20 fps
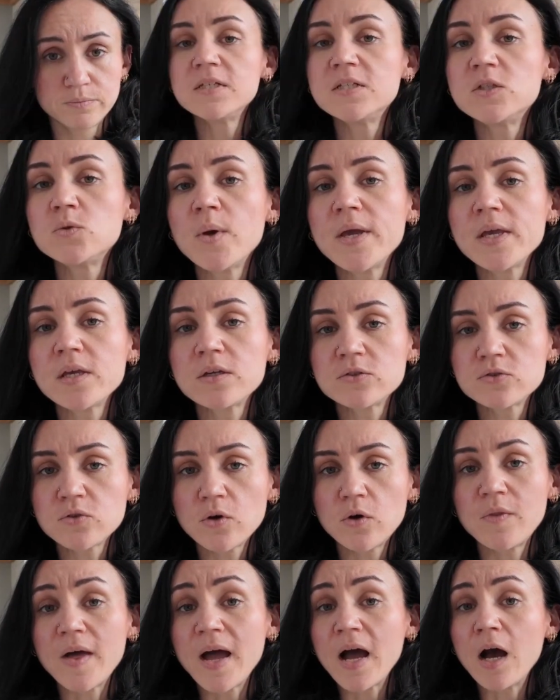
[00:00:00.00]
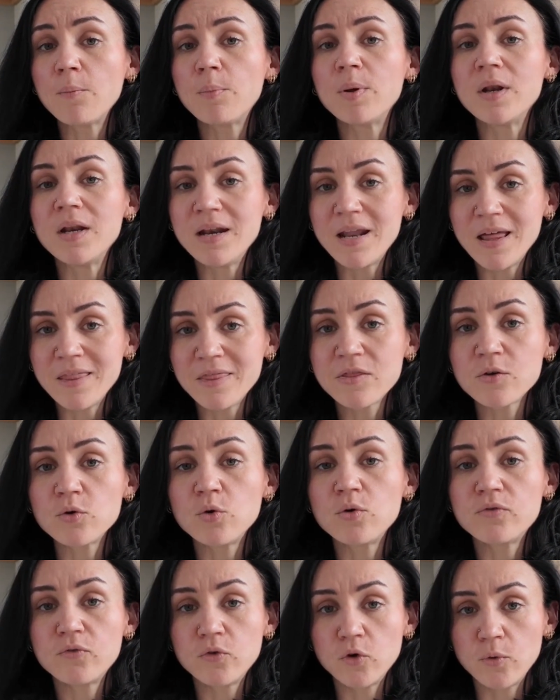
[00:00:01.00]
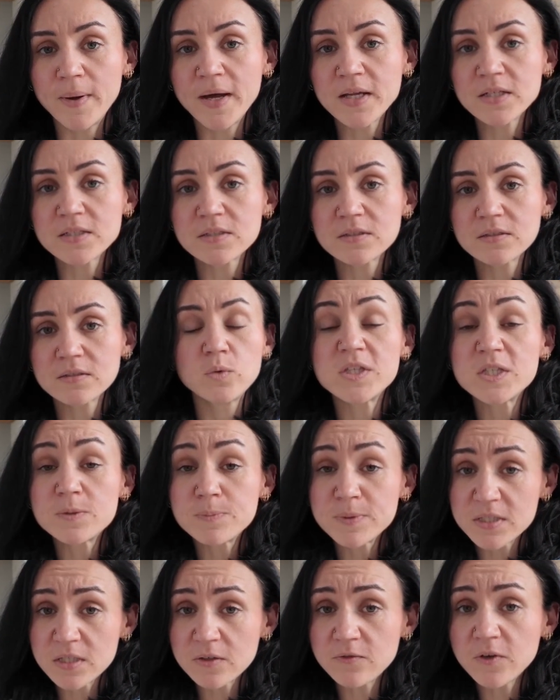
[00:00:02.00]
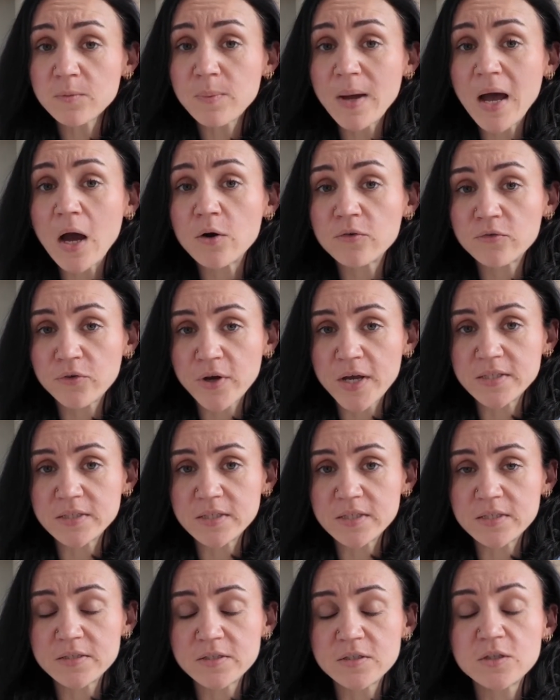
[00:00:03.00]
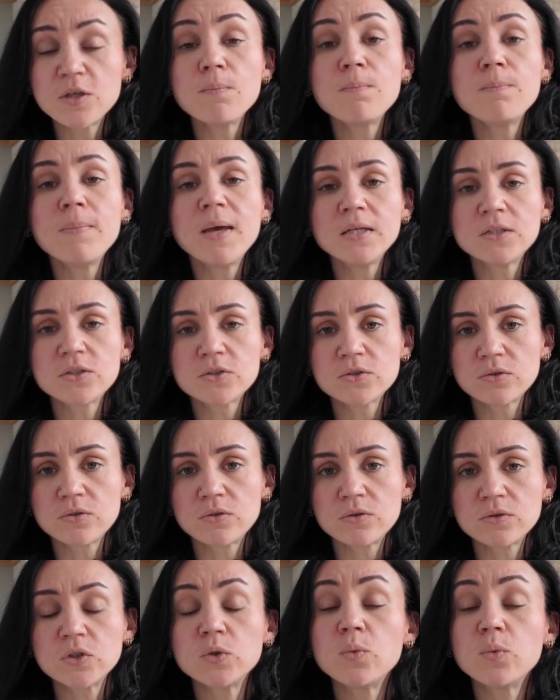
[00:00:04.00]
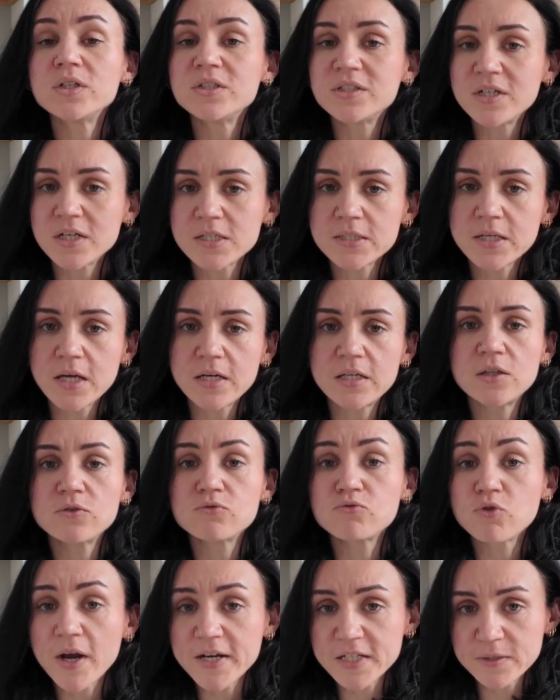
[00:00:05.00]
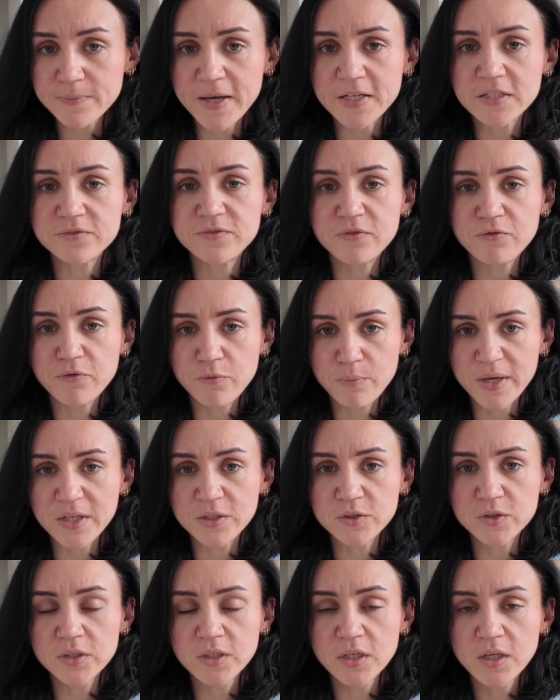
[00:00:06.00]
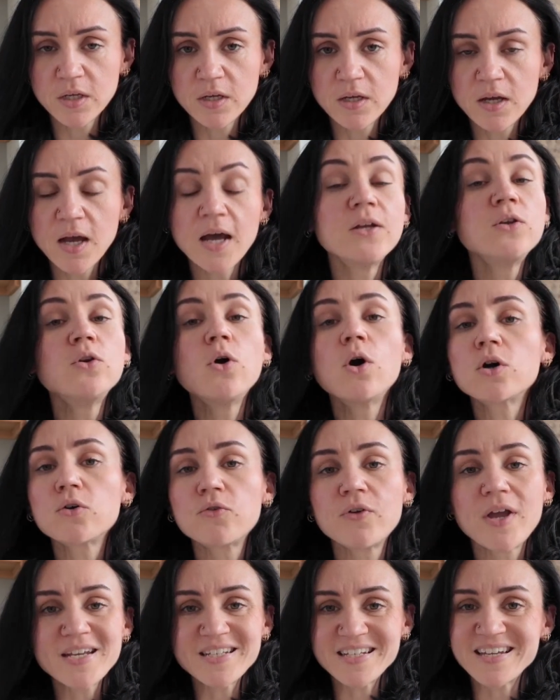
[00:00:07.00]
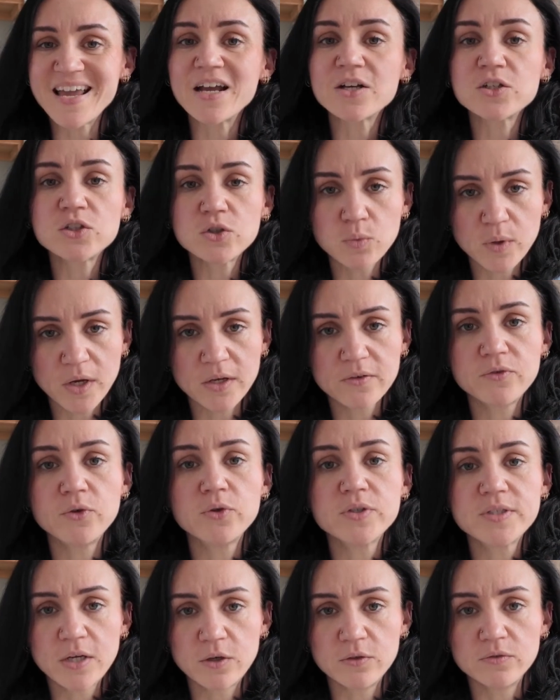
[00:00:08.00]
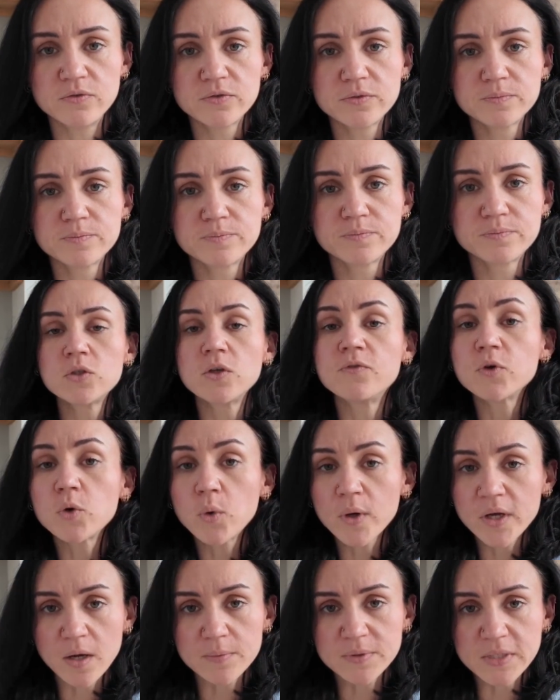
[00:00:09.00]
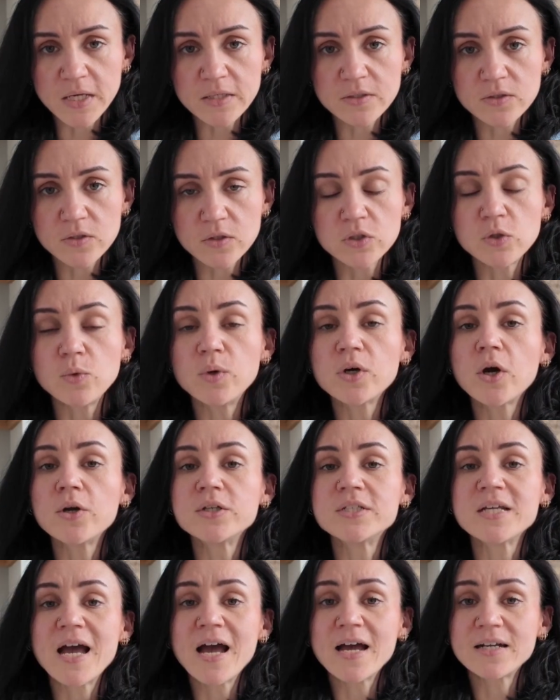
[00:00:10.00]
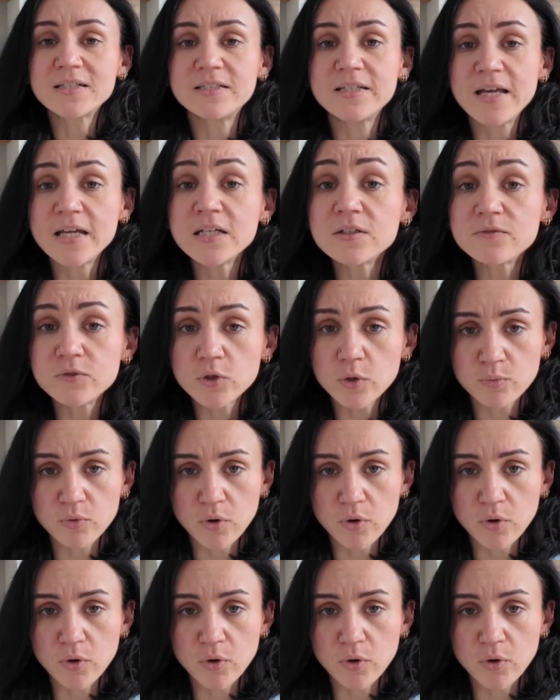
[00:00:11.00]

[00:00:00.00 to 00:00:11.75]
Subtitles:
This is where you control the output length or format with specific power phrases that make sure are just getting the right amount of information and not creating extra work for yourself. So for quick updates, you are going to add to the end of your